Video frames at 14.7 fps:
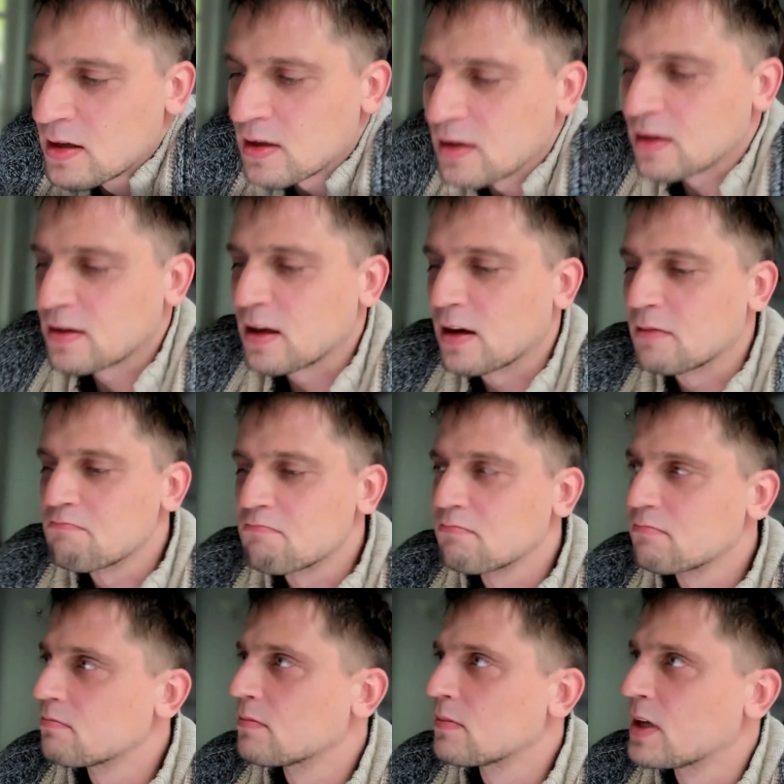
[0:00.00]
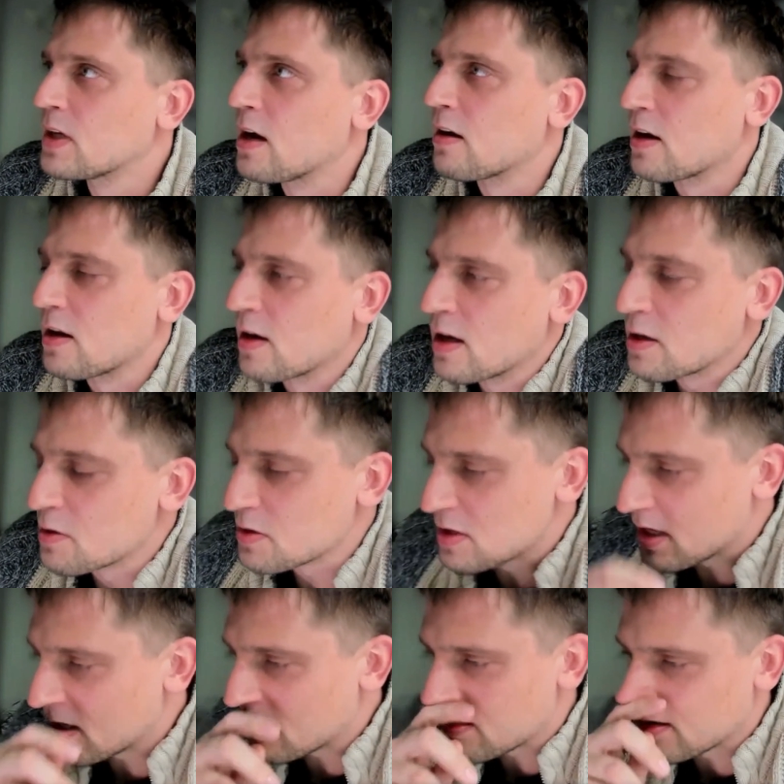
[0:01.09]
But like you
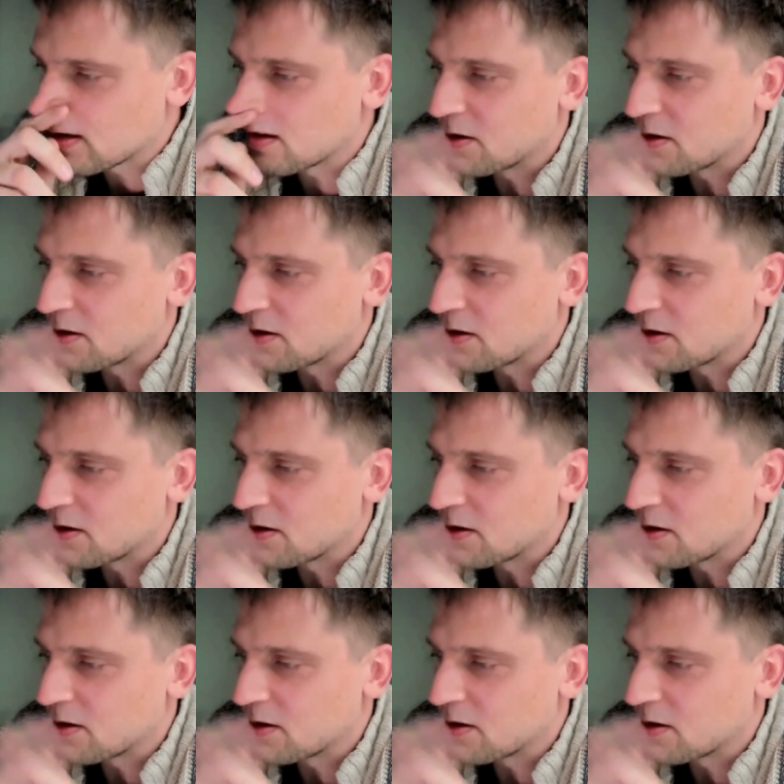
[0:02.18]
said,